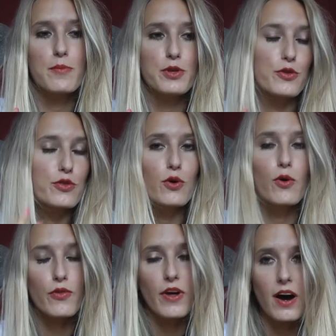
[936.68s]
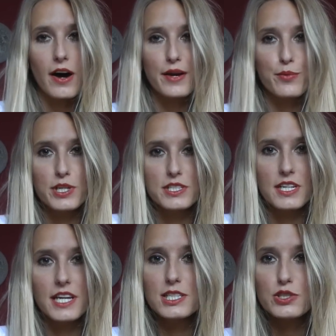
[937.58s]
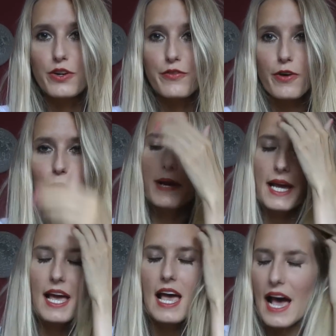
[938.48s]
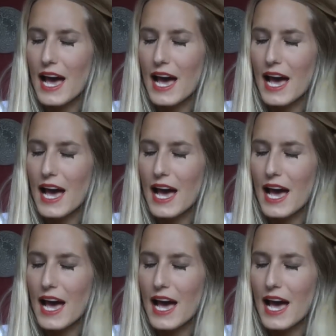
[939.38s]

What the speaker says: you thought that I would enjoy following,